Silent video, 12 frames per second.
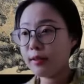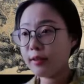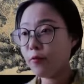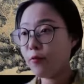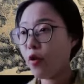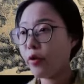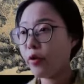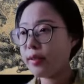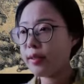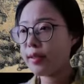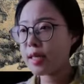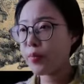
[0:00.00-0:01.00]
In the
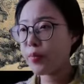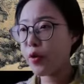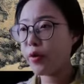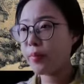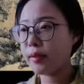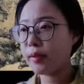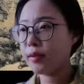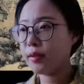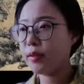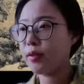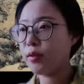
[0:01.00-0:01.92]
following experiment,